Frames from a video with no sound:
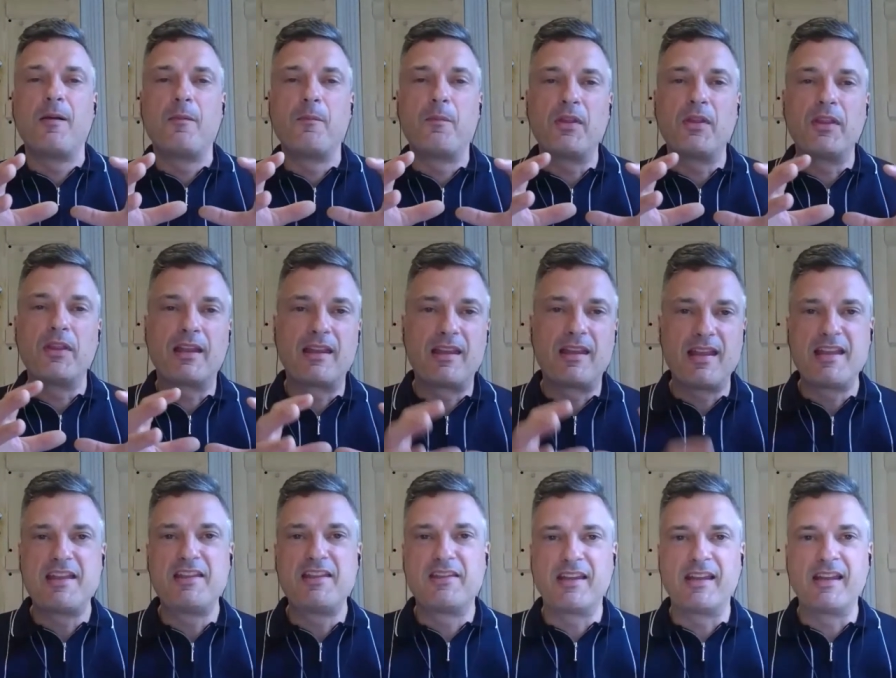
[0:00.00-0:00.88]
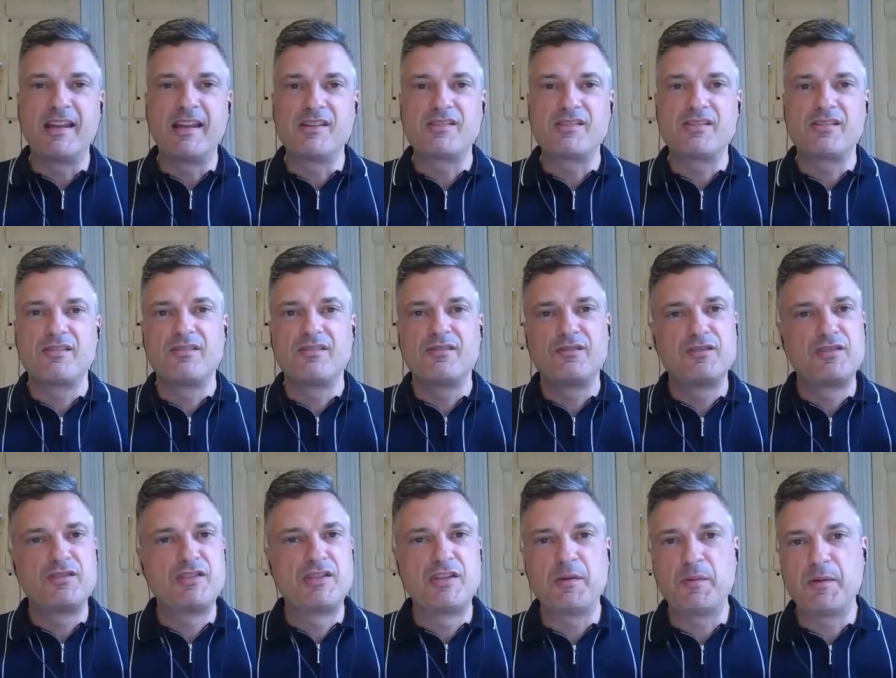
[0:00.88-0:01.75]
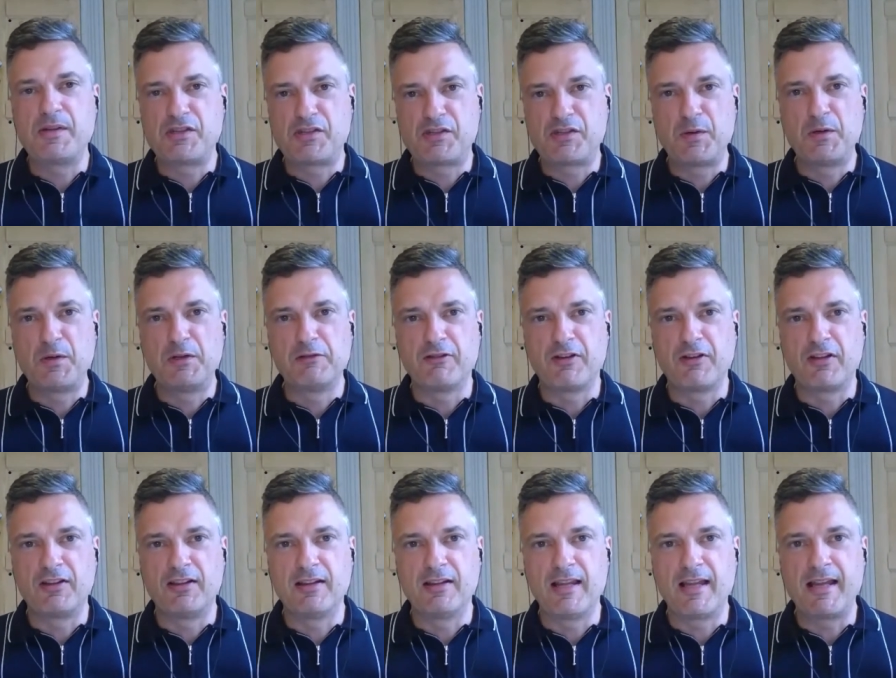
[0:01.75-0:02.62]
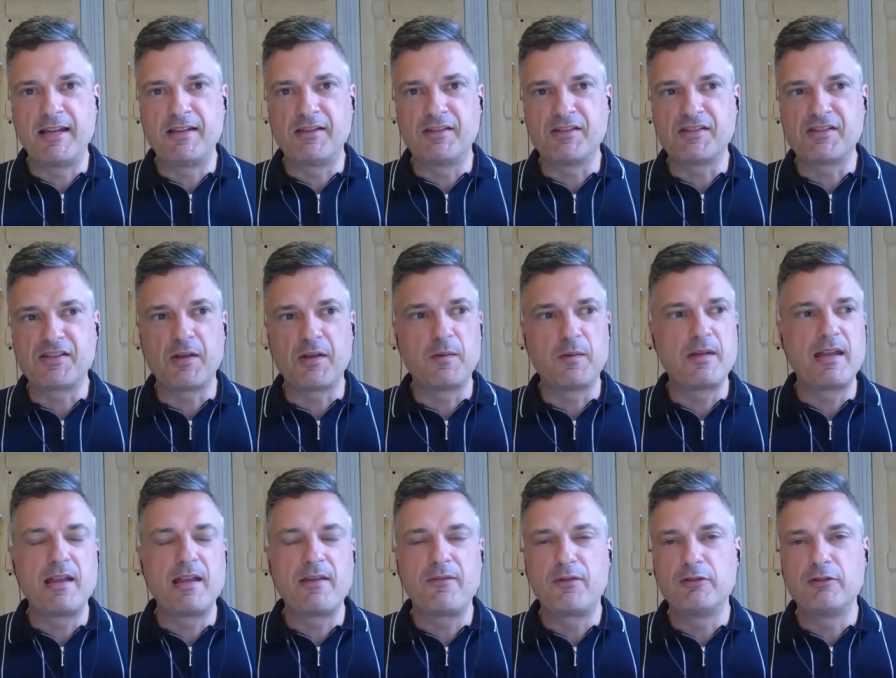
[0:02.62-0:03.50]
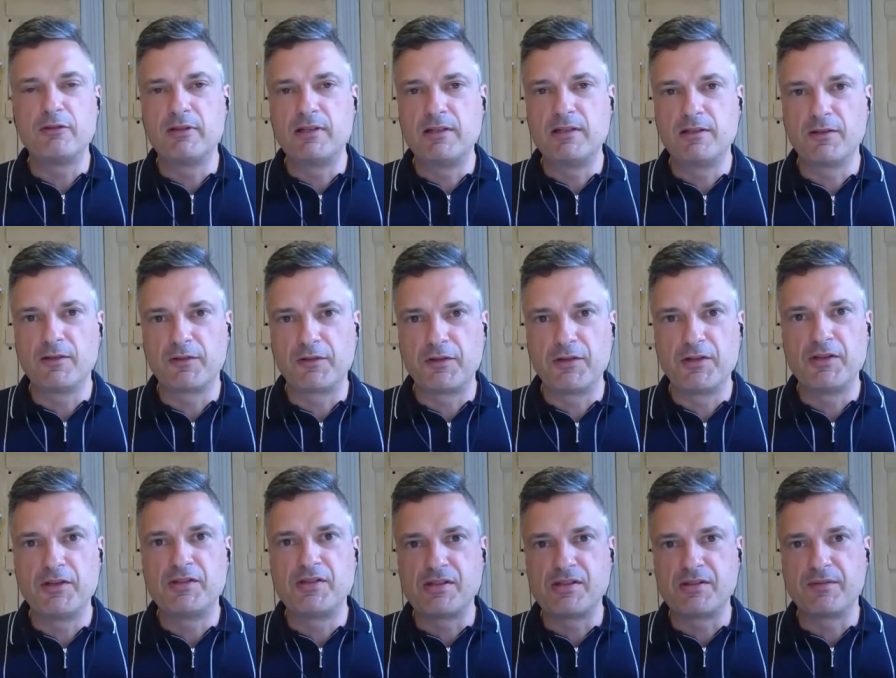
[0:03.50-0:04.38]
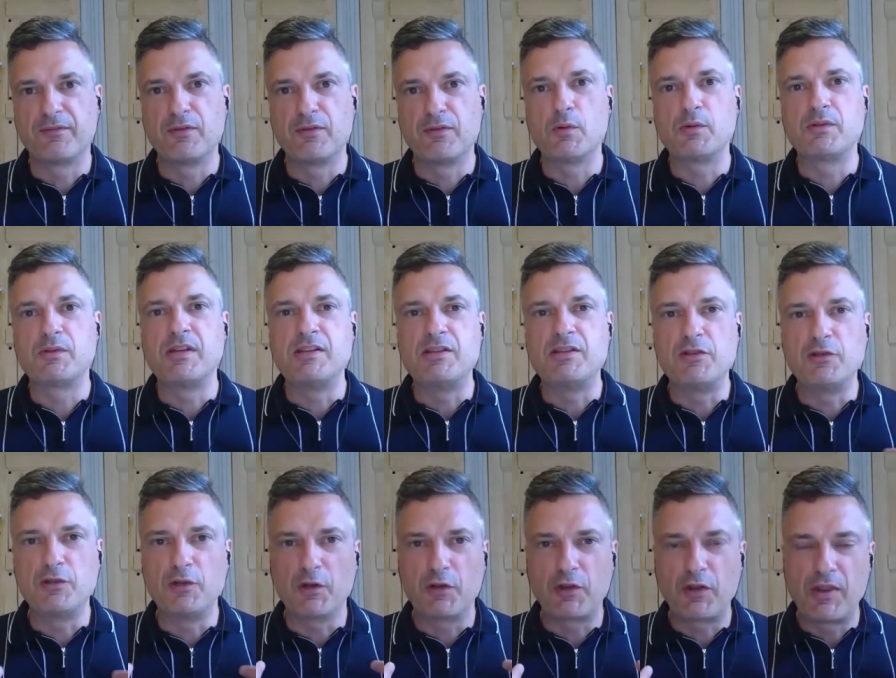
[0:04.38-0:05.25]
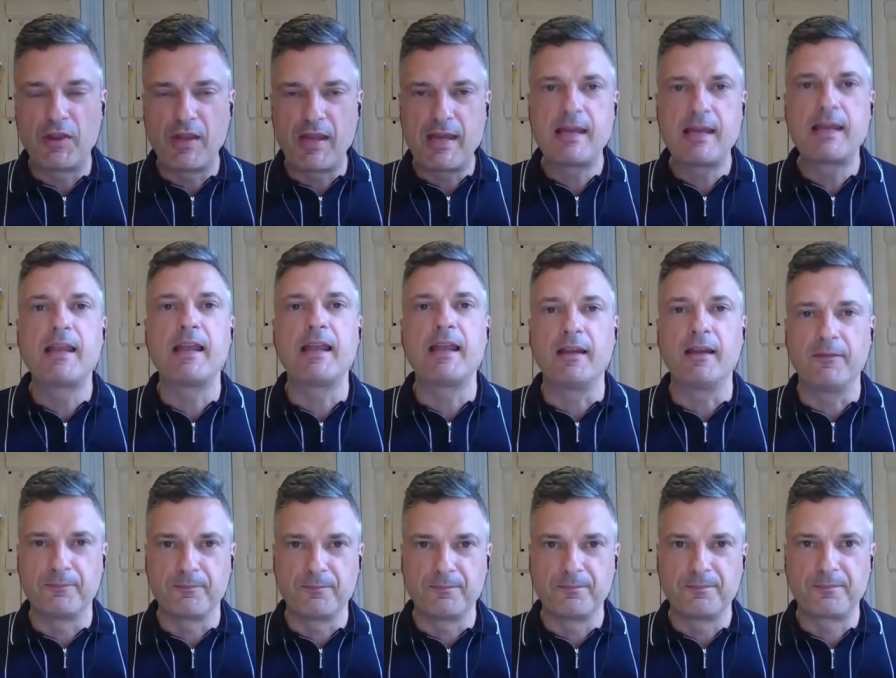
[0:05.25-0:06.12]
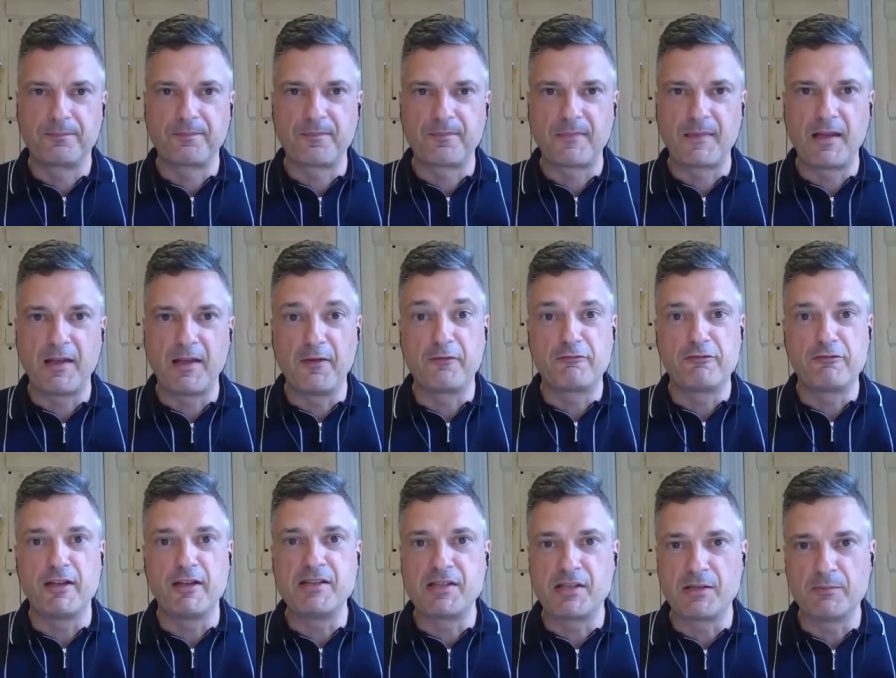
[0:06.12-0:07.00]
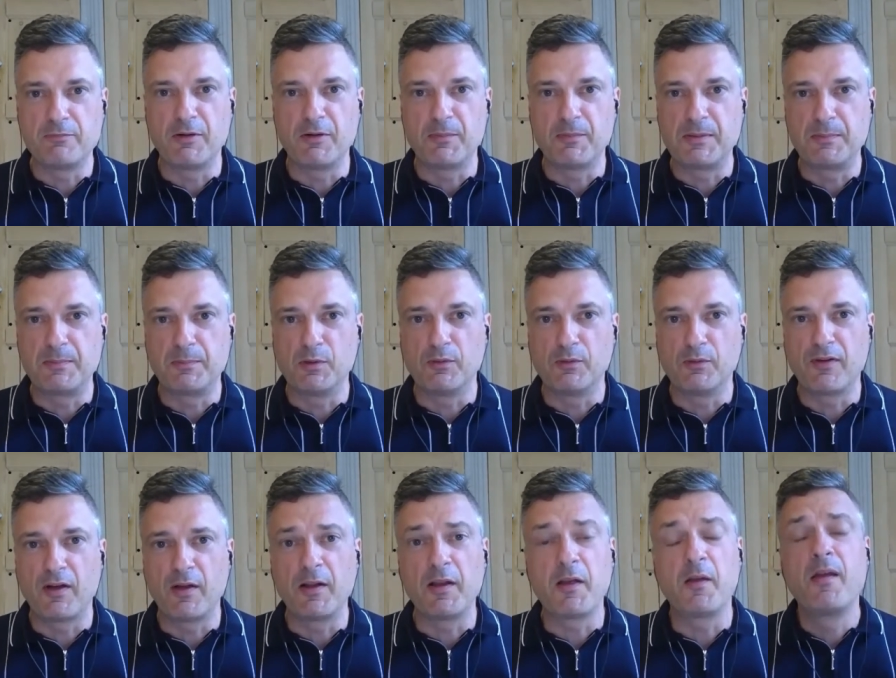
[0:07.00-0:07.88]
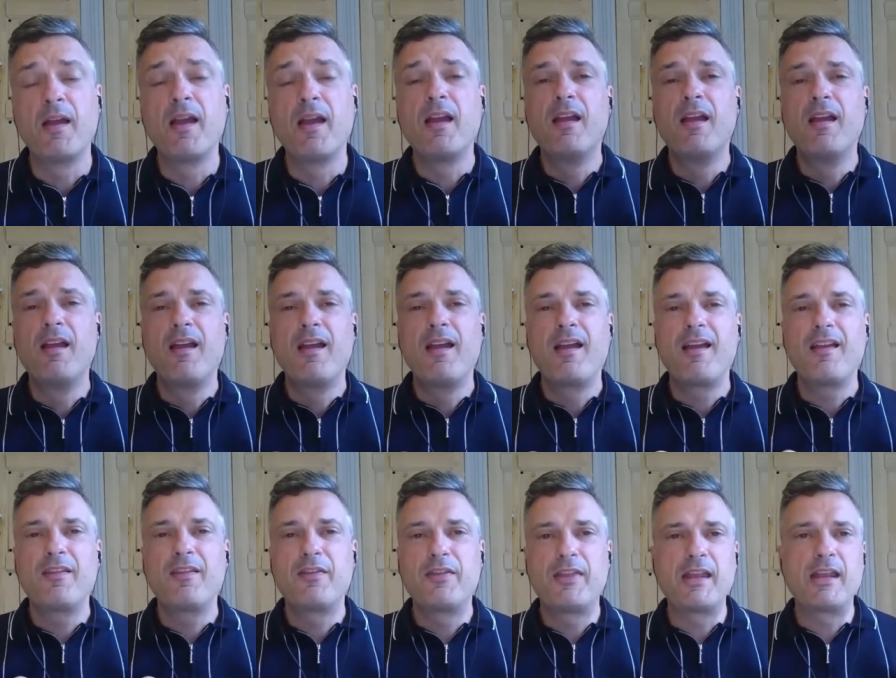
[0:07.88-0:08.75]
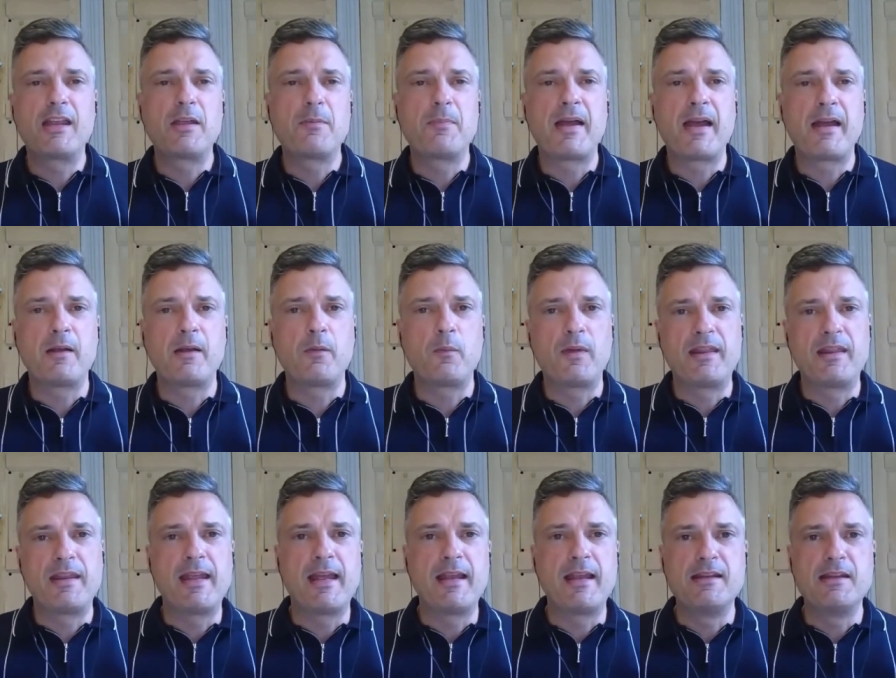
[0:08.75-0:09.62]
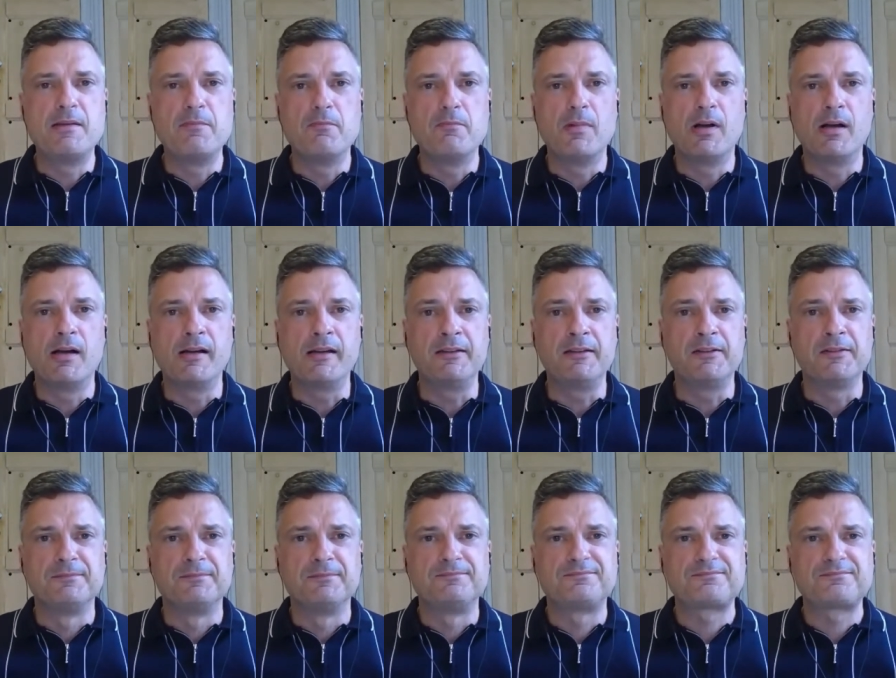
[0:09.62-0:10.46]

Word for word: But the key thing is do it sooner rather than later. So if you're in your 30s and 40s and you're thinking of creating a property portfolio, think about it with the end in mind.